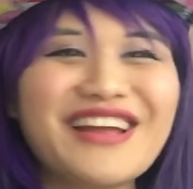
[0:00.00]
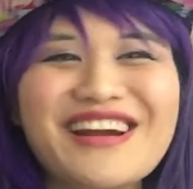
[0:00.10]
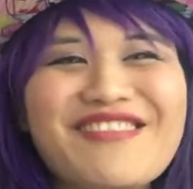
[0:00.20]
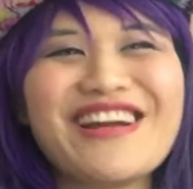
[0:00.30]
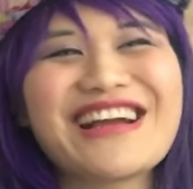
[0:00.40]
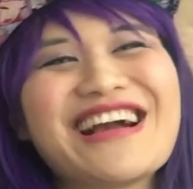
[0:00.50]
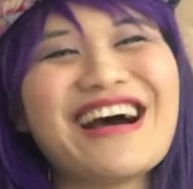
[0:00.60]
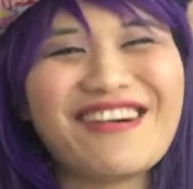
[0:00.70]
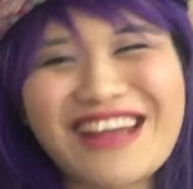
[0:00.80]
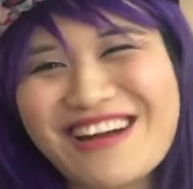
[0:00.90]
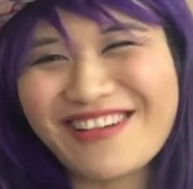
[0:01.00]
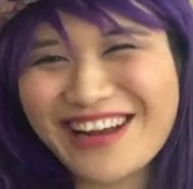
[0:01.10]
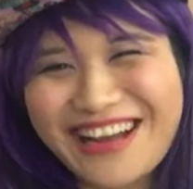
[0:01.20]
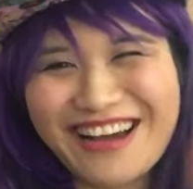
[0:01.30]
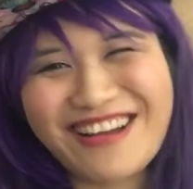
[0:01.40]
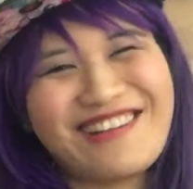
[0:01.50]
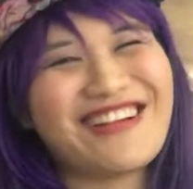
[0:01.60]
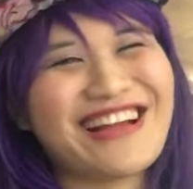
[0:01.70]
Here we go, here we go, here